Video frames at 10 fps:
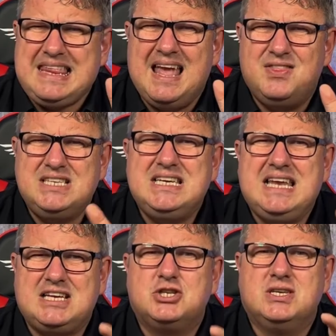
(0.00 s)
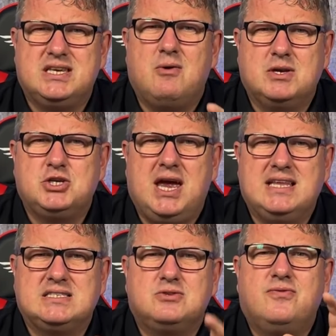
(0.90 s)
And this election is our
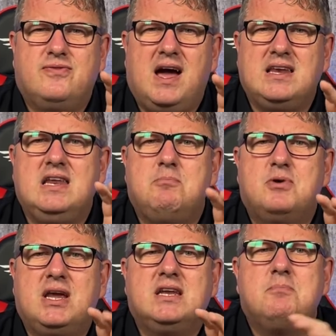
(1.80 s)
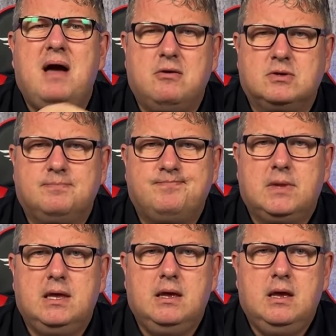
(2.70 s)
chance to finally bring it about.
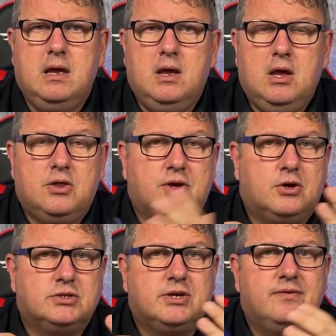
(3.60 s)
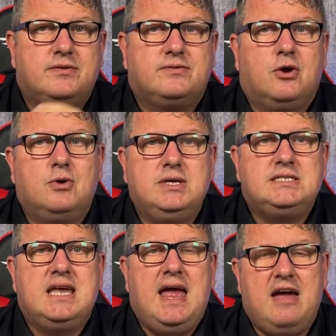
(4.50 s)
The Conservative
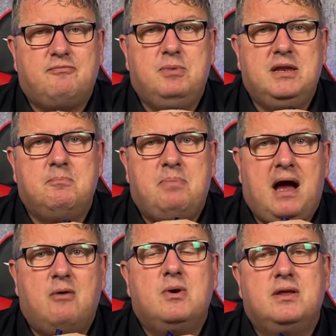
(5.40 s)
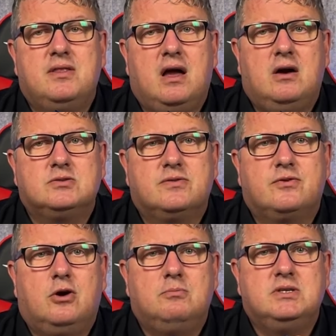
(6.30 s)
Tories have been in power in the House of
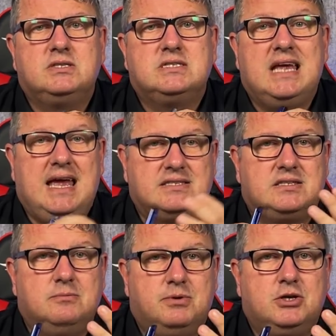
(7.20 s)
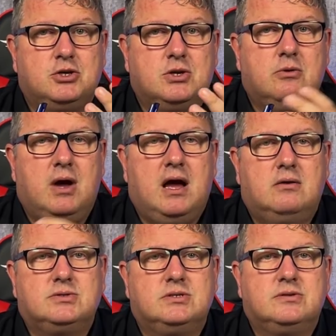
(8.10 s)
Commons, as the British lower
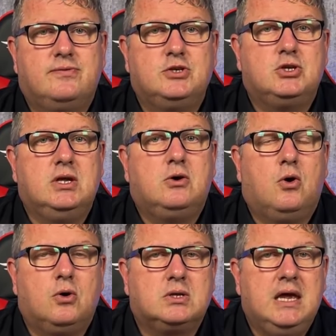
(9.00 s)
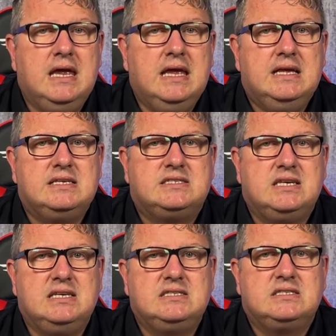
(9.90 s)
house is officially called,
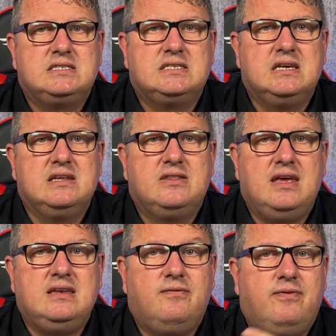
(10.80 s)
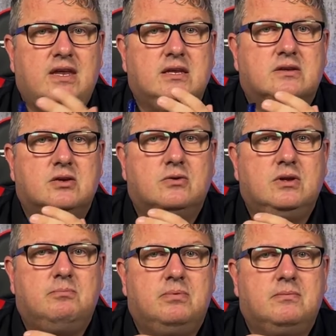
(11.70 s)
since they defeated
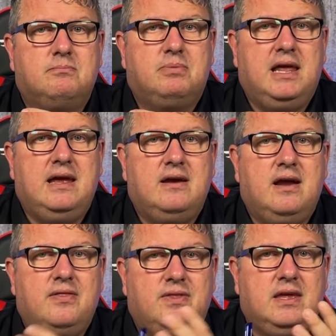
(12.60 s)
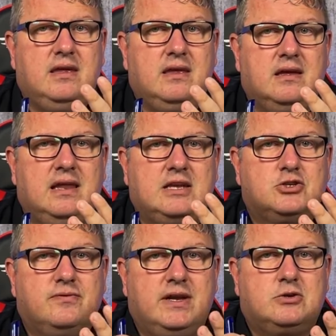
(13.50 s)
Tony Blair and the
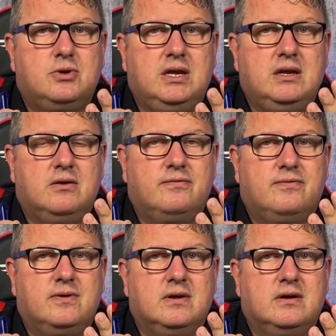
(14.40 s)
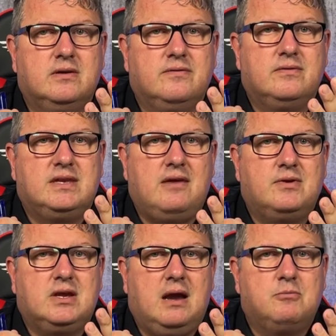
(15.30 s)
election victory of
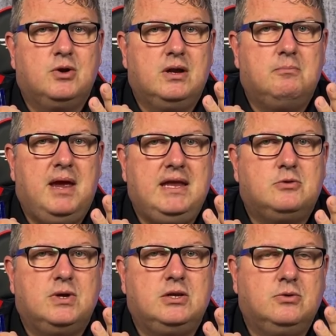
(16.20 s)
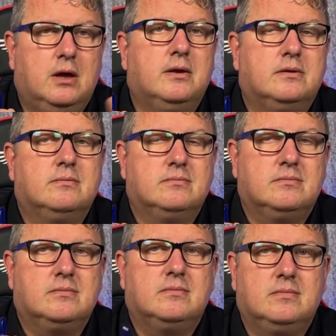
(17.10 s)
David Cameron in May
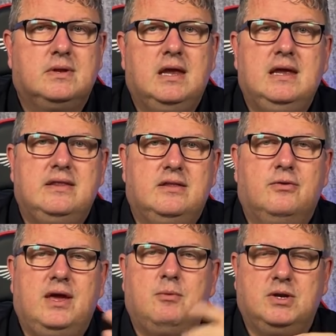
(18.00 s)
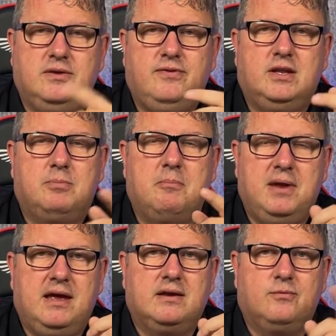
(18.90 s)
22. They were defeated by
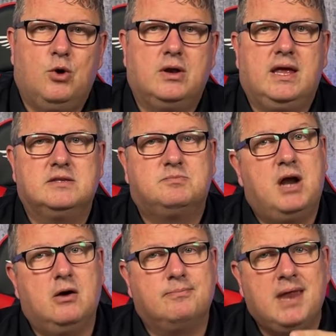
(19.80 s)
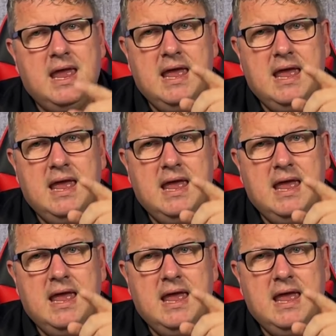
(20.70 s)
Blair and won against Brown.